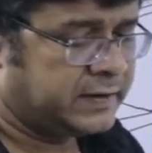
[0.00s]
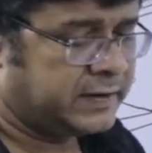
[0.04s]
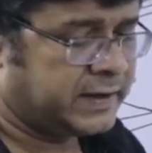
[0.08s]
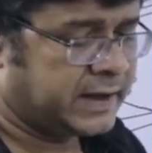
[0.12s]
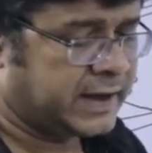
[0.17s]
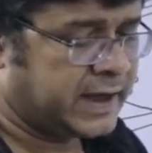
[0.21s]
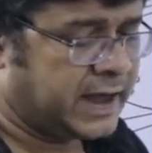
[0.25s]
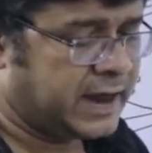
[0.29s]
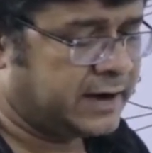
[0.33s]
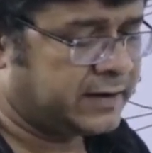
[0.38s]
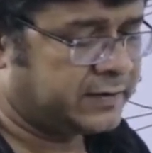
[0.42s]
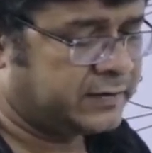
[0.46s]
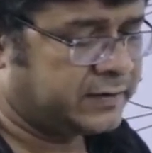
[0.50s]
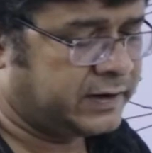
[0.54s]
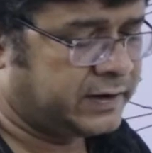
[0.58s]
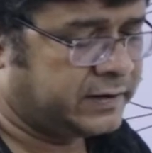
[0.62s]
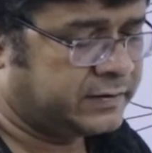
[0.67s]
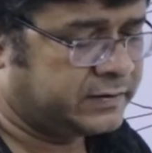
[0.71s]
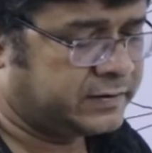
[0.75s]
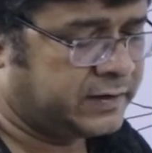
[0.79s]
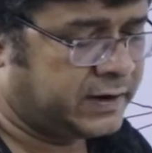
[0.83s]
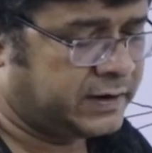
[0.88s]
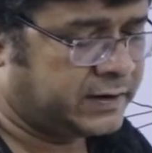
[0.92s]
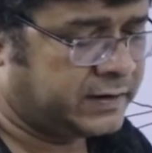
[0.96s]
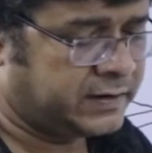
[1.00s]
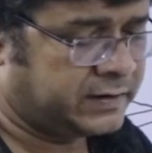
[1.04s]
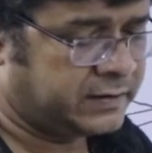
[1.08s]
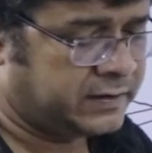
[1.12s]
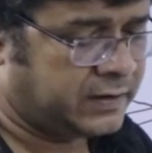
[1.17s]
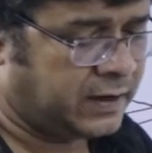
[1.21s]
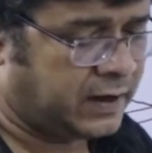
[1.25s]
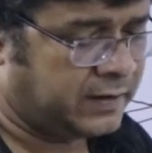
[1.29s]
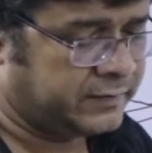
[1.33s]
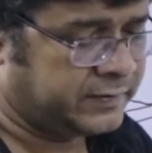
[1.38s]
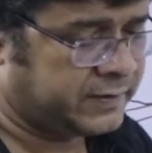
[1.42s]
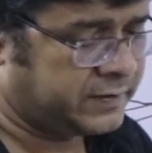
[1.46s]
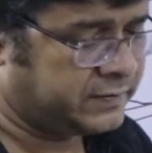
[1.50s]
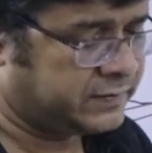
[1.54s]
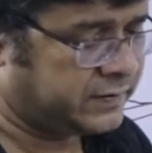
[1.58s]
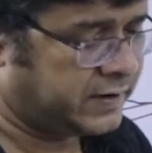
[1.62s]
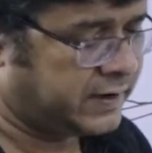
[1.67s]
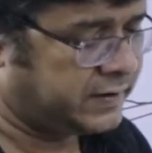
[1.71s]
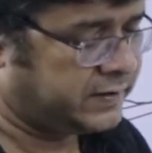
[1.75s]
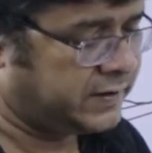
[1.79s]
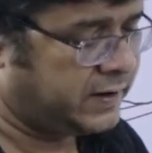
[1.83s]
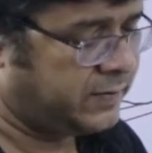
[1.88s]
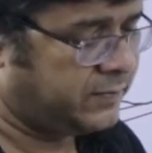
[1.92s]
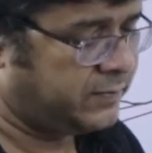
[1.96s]
The characteristic of this
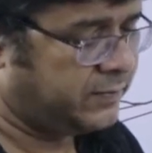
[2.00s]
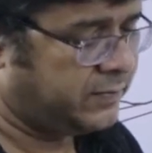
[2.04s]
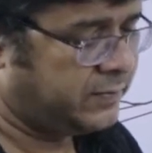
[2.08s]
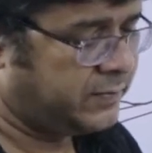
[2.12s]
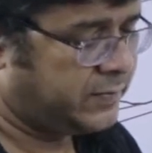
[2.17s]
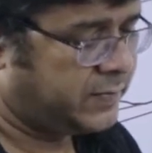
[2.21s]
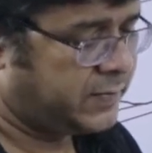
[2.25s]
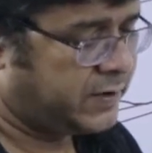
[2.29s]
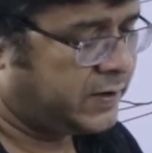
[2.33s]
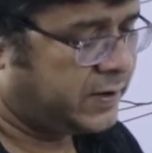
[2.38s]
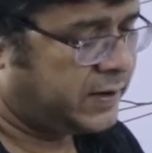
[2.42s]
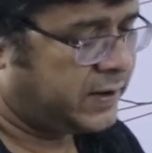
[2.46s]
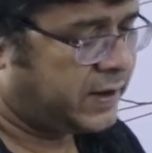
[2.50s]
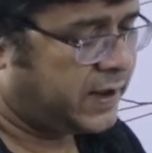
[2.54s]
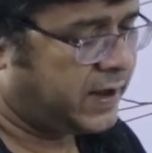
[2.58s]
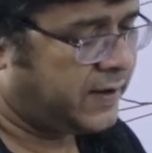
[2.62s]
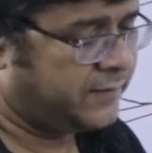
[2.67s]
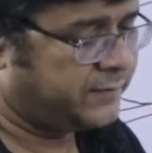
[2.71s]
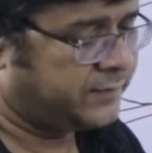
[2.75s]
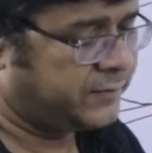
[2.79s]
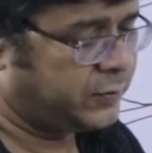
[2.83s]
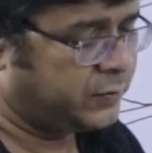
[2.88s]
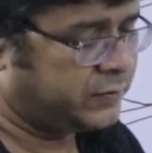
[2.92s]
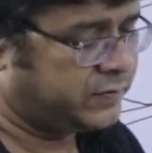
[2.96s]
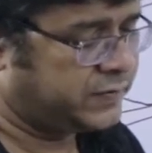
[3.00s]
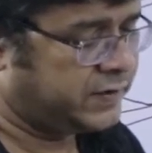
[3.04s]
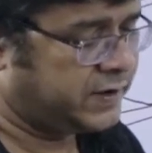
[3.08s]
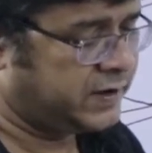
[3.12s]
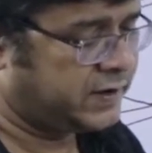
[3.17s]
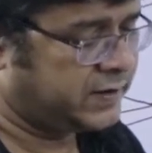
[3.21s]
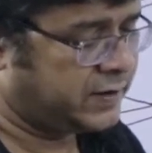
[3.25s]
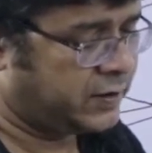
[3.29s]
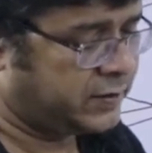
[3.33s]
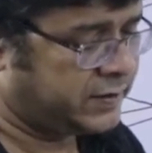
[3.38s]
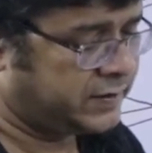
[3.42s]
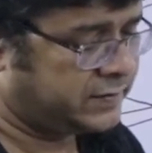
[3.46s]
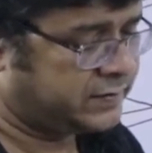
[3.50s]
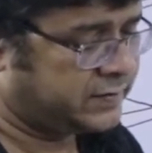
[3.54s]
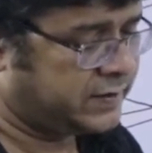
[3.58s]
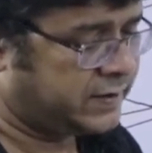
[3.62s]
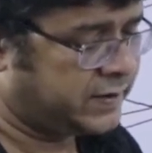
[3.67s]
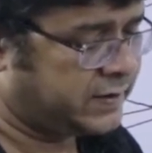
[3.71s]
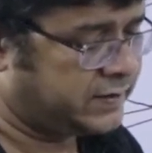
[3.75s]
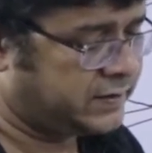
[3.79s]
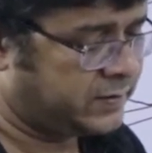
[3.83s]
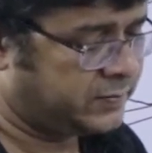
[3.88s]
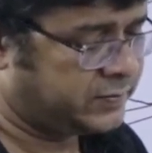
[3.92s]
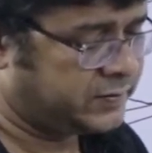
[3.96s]
regime F to G, that is the
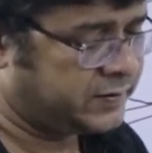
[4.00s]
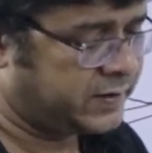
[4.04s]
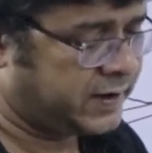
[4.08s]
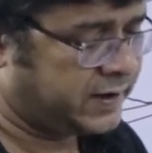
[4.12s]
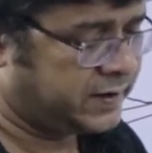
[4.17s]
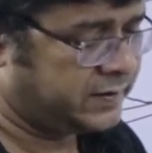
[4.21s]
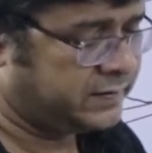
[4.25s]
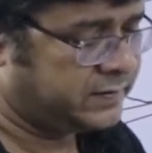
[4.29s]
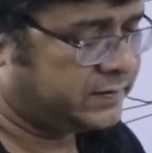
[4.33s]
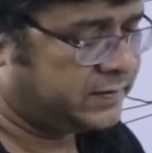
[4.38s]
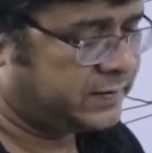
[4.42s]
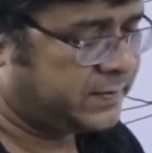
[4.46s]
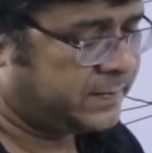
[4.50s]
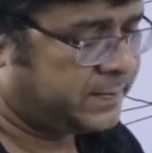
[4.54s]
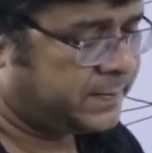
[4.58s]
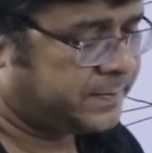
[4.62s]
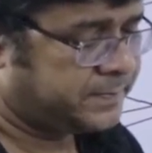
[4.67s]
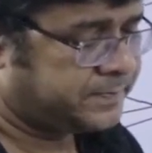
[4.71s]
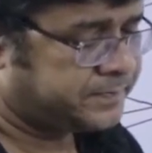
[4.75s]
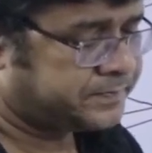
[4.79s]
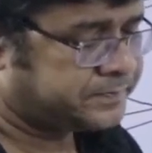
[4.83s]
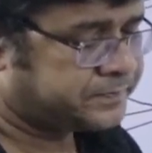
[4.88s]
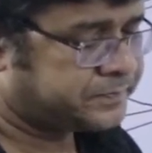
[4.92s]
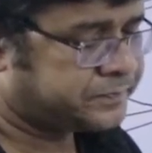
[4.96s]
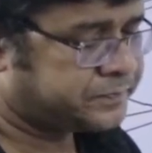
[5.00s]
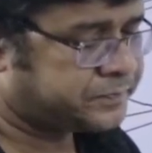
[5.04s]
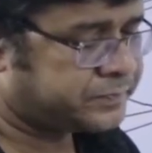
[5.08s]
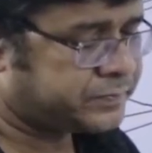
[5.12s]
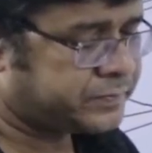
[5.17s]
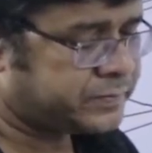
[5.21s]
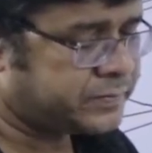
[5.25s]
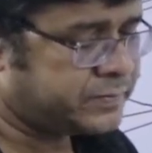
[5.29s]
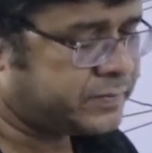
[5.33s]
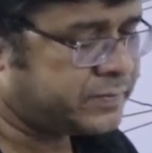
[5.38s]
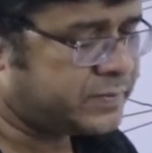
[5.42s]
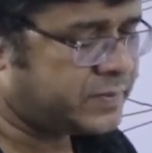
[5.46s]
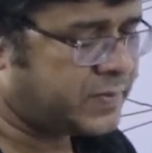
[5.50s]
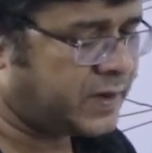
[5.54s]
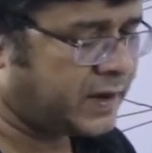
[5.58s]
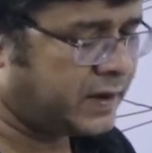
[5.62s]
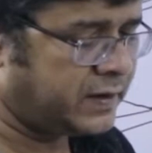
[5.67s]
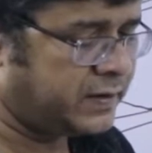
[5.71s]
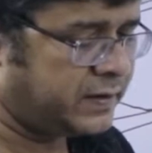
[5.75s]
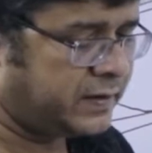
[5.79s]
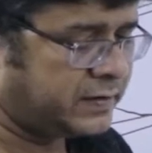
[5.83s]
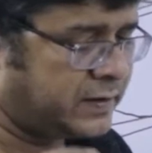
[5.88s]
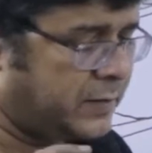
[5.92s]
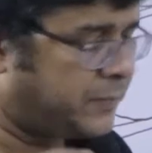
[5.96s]
regime 6,
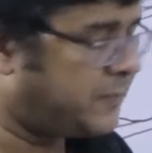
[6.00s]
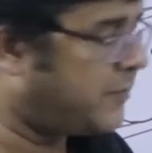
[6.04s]
these are the